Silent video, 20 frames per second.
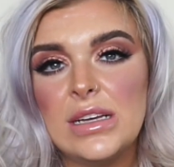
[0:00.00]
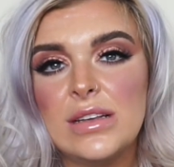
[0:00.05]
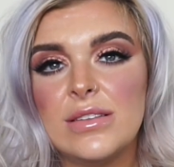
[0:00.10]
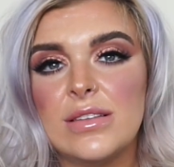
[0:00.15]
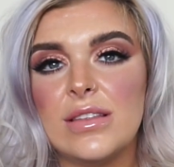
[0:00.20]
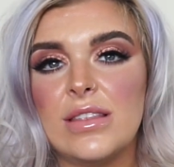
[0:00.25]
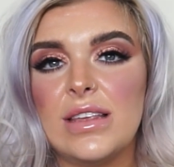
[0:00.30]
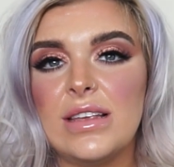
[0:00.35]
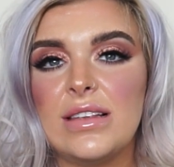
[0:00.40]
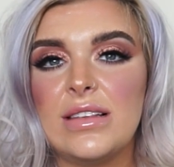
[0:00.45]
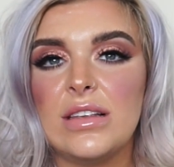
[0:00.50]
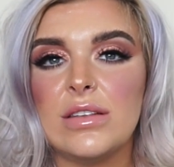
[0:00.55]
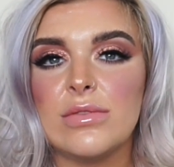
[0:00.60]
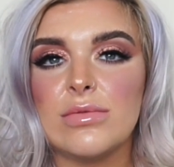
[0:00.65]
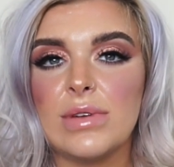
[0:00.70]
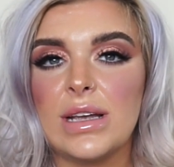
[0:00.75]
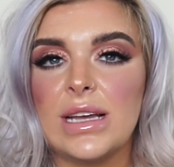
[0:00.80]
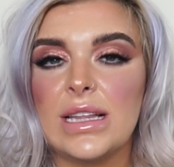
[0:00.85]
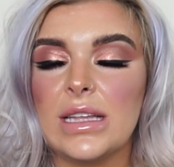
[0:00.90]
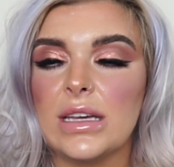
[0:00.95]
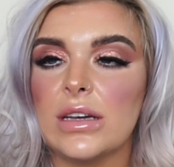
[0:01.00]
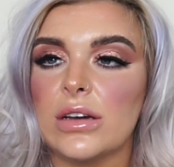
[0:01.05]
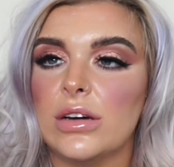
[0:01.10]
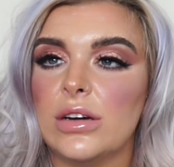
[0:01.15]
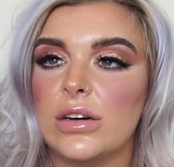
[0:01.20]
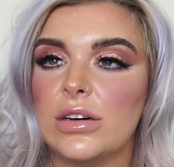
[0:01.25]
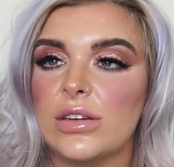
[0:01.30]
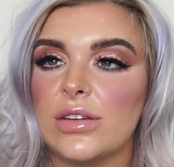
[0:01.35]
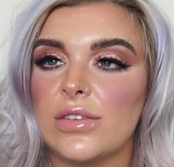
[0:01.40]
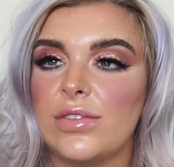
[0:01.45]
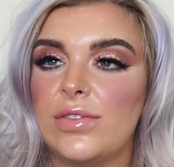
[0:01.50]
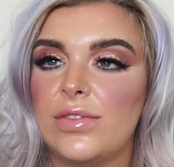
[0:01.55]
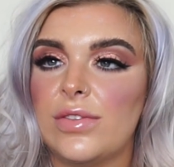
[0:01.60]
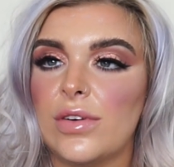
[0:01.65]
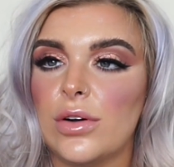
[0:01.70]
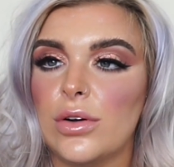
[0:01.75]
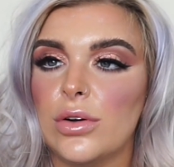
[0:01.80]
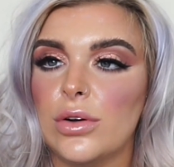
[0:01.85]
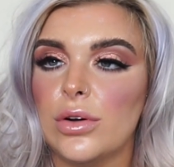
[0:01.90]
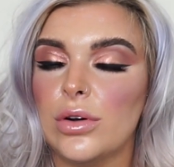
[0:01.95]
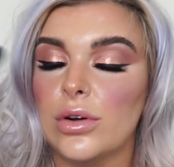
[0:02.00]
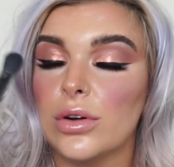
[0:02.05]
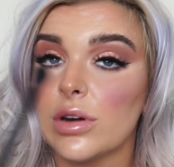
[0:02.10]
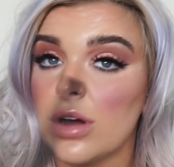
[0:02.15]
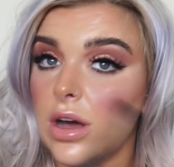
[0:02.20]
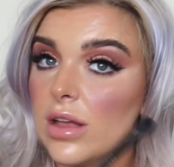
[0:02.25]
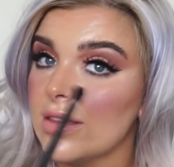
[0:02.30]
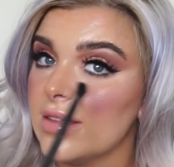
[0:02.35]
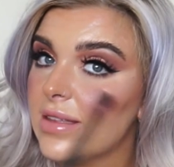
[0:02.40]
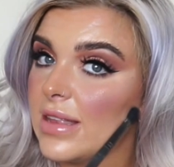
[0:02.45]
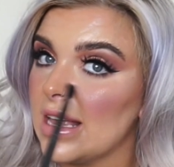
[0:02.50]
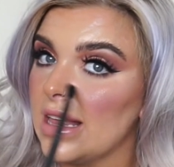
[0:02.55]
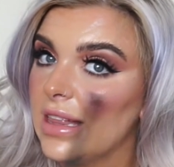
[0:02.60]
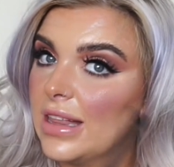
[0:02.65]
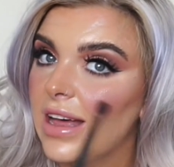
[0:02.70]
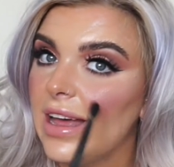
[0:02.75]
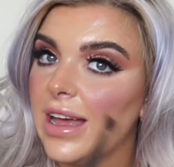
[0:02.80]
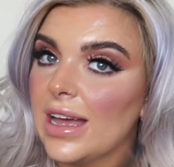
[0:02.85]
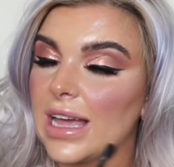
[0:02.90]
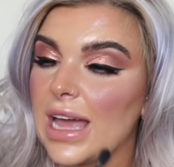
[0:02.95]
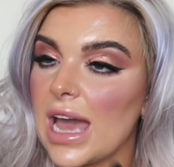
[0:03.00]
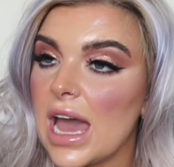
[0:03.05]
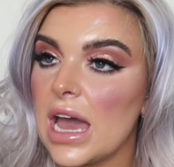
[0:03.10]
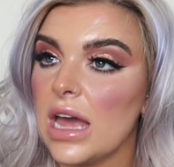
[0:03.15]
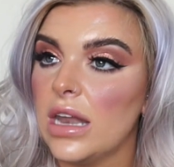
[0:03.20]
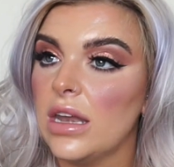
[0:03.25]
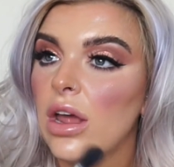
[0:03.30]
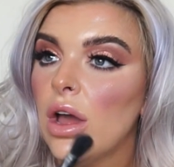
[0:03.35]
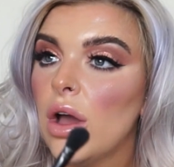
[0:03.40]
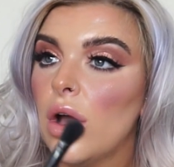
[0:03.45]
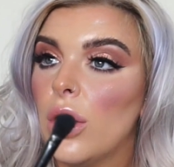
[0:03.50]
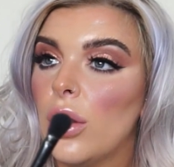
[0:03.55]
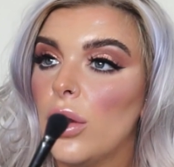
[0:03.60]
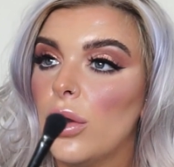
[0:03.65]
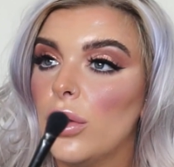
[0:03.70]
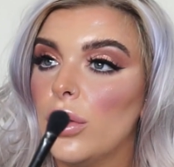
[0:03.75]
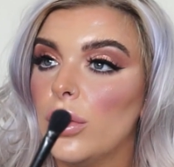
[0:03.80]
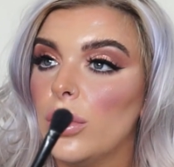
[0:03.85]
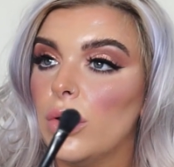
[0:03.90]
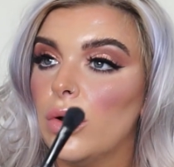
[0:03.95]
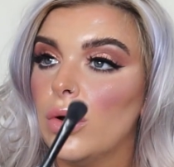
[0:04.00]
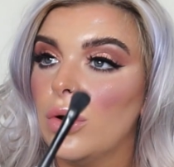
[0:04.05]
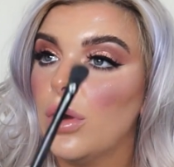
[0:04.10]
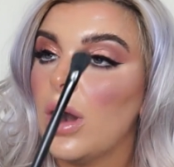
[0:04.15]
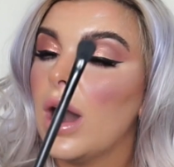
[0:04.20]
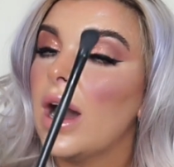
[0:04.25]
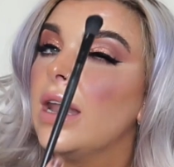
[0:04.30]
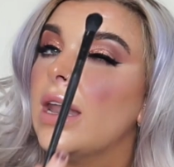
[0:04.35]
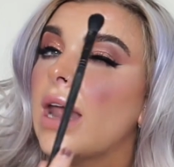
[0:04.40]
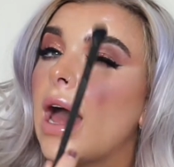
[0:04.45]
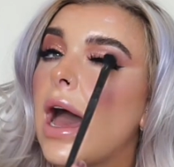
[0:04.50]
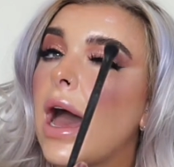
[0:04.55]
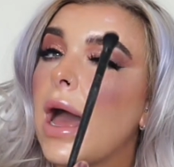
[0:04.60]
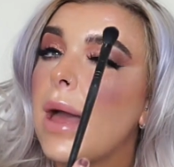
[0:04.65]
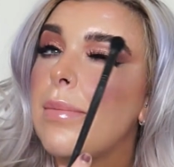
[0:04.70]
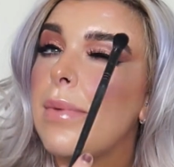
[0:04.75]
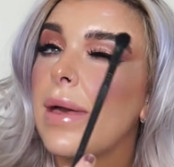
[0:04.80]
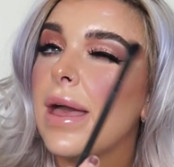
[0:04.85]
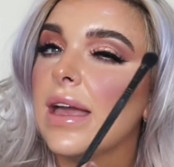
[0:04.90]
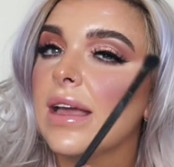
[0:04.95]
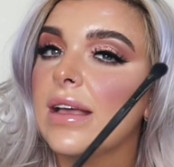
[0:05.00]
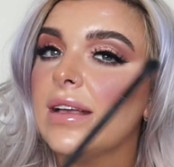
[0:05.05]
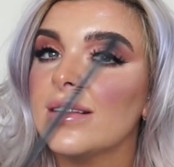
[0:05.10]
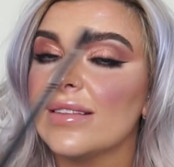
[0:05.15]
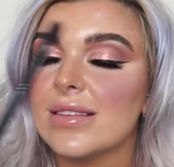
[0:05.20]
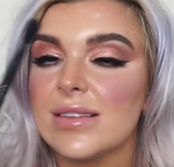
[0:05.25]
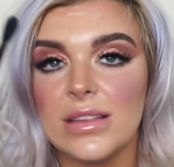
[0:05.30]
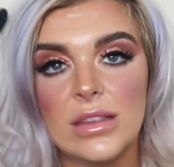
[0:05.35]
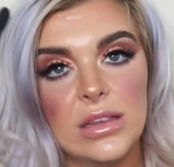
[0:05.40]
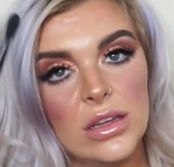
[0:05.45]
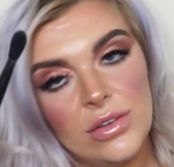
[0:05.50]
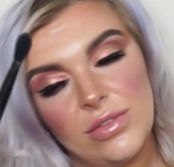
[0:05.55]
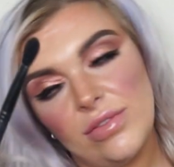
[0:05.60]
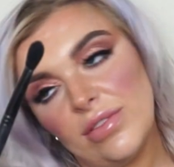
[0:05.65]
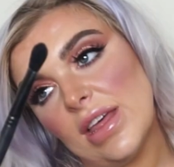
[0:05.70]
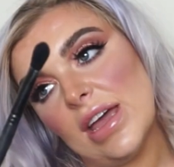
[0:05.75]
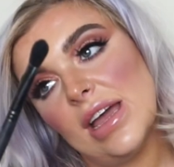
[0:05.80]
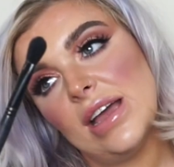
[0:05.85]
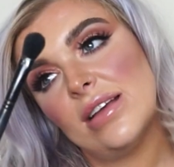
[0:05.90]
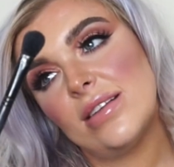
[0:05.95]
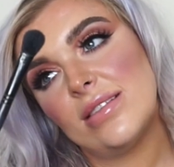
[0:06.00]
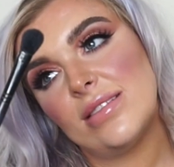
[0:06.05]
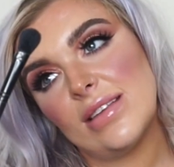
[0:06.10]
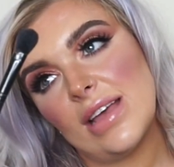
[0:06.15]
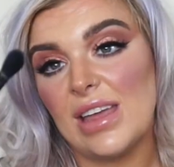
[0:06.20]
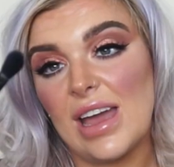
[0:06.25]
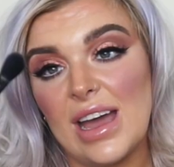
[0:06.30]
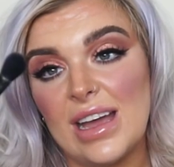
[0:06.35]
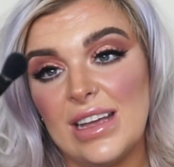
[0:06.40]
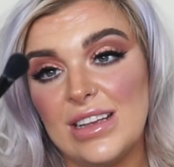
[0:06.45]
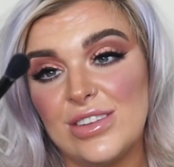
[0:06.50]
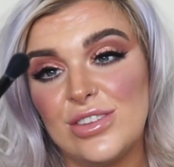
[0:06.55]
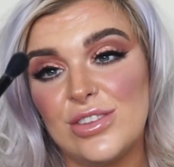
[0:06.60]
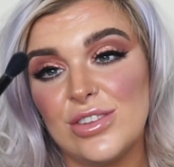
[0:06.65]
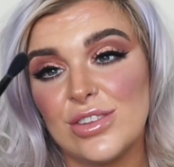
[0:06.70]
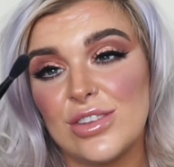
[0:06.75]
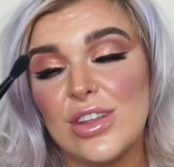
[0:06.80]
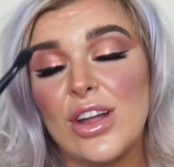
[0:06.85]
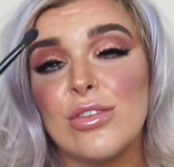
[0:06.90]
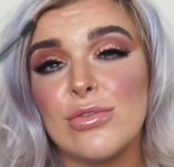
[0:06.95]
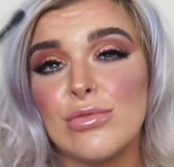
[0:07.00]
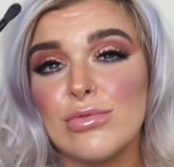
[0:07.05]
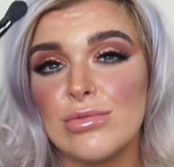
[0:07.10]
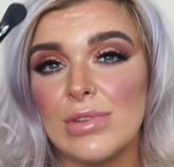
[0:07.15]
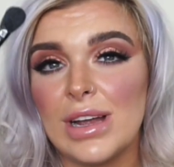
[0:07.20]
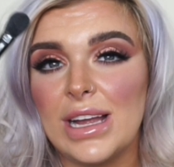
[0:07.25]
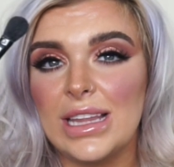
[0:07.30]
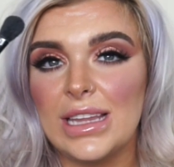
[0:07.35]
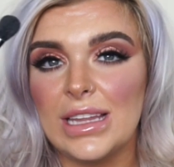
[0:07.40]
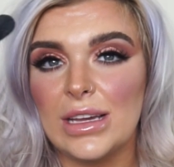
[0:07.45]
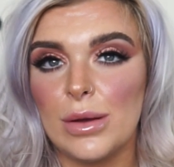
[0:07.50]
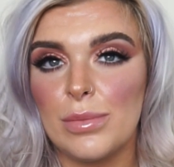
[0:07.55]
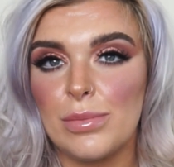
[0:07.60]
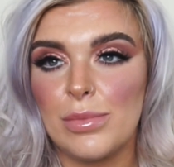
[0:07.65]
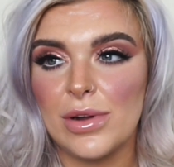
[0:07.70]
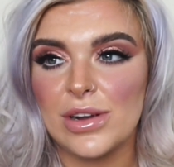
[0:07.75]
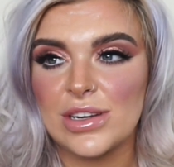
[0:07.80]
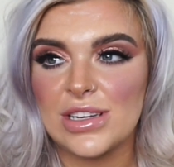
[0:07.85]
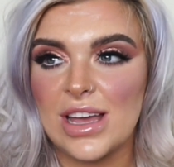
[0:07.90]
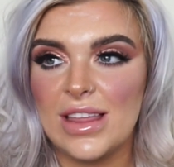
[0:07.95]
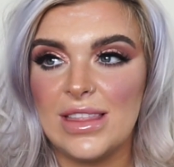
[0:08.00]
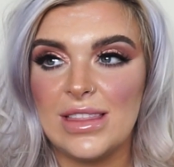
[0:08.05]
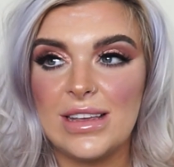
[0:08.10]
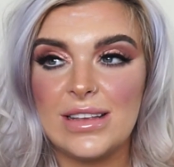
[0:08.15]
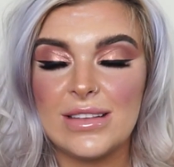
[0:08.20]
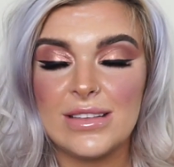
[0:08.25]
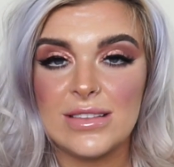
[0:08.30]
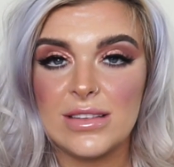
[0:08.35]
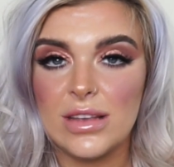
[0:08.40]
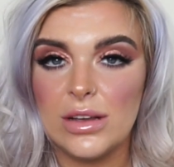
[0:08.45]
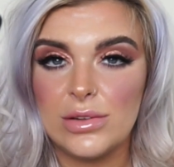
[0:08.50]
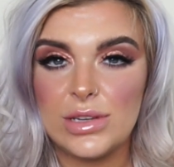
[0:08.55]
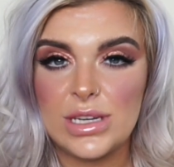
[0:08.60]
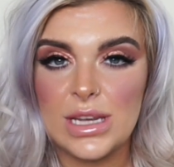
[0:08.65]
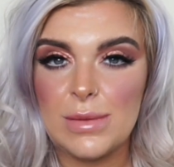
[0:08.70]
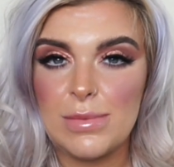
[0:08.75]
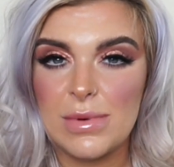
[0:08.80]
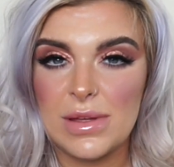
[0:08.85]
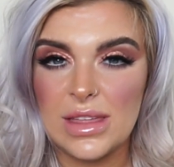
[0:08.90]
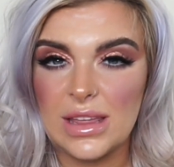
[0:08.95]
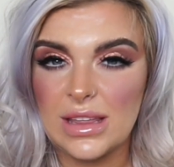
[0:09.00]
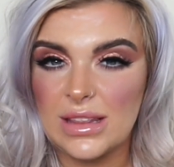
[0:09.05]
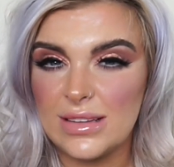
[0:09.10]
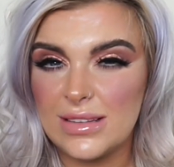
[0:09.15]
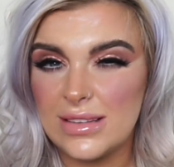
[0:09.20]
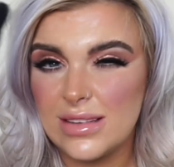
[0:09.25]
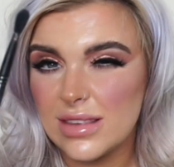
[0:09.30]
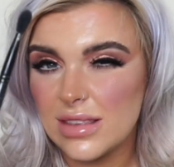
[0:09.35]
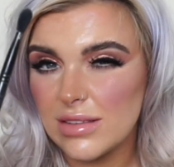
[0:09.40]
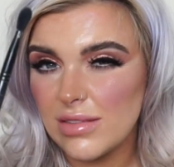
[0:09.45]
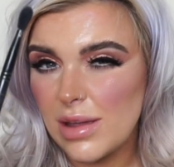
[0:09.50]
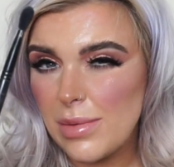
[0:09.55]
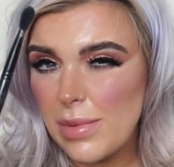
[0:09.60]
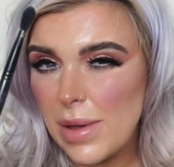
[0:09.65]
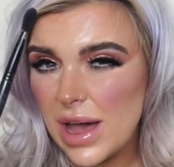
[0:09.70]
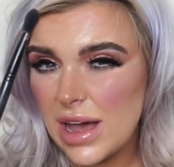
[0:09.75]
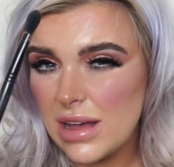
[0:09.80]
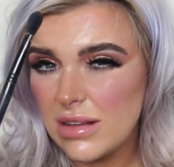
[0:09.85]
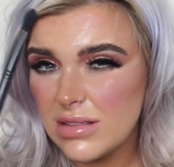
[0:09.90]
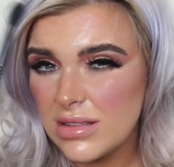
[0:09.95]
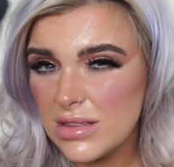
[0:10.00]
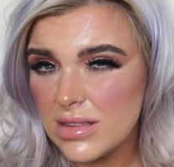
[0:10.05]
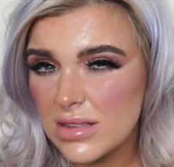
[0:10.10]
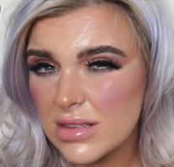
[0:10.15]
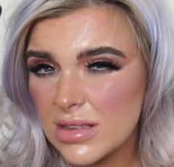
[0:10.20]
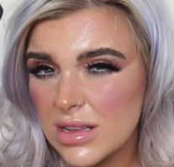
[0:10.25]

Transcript: So this is really good for concealer again, or an eye base. Love this. Yeah, it's just a really good brush, and these are so cheap. I think this is £3.